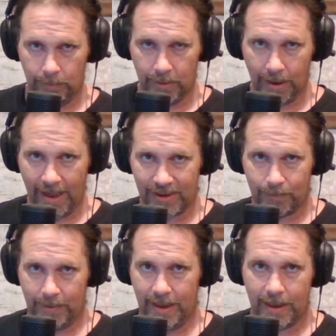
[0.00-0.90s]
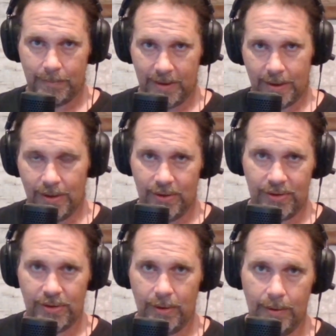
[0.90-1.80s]
in the last week
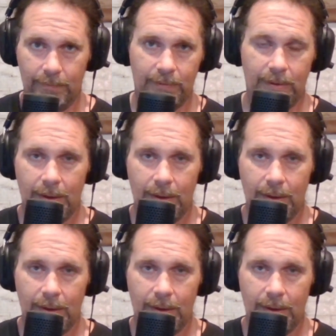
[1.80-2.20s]
because of